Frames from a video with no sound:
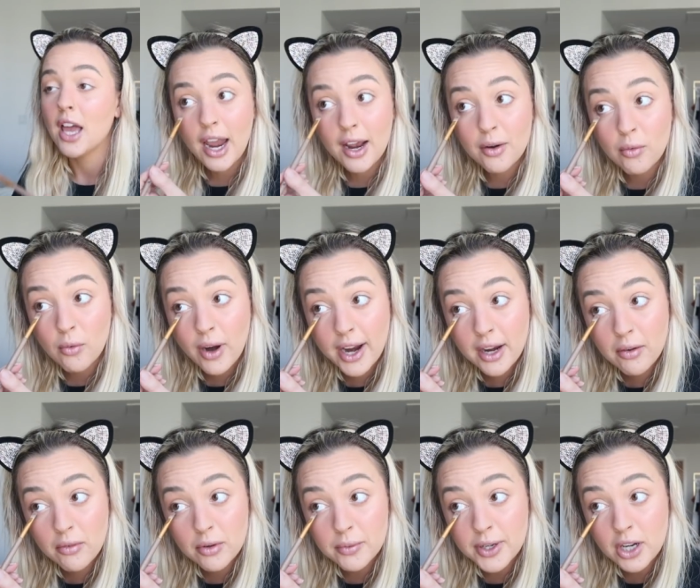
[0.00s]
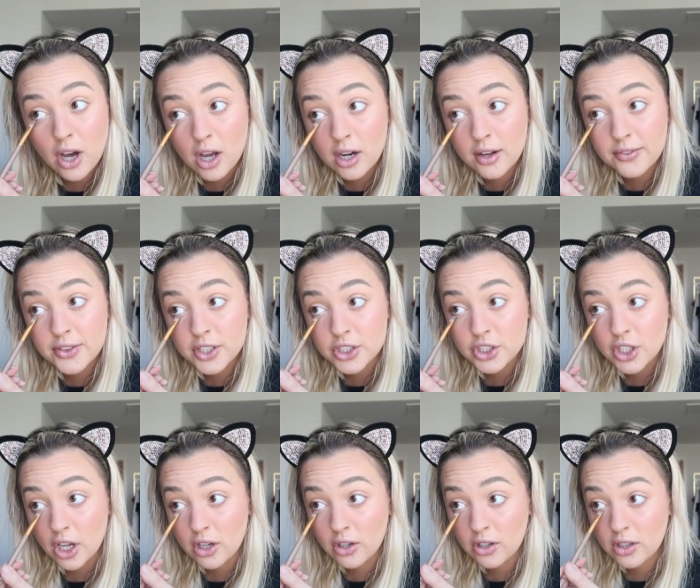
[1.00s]
and right when we got off the
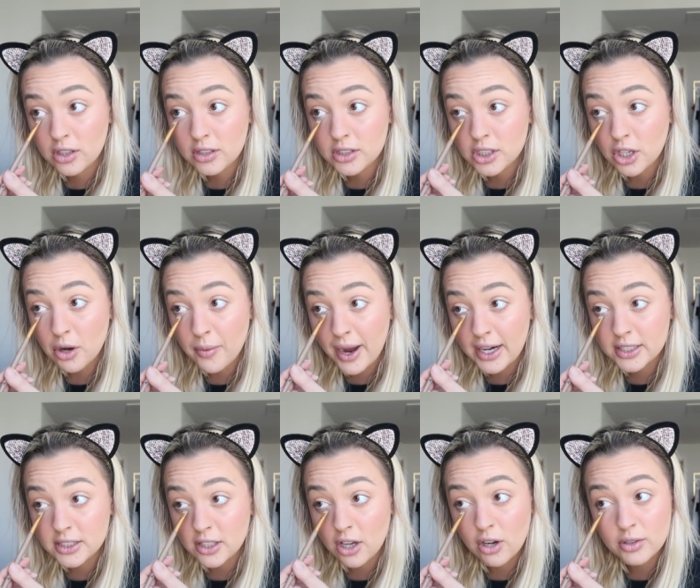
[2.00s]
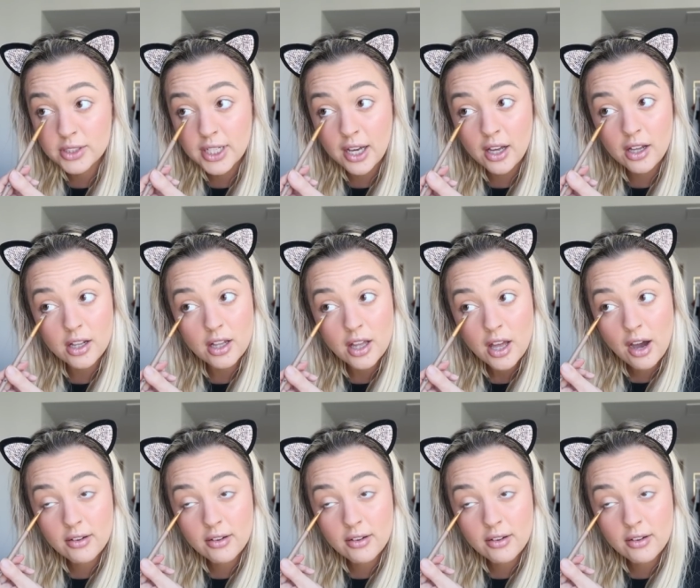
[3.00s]
shuttle to go back to the hotel,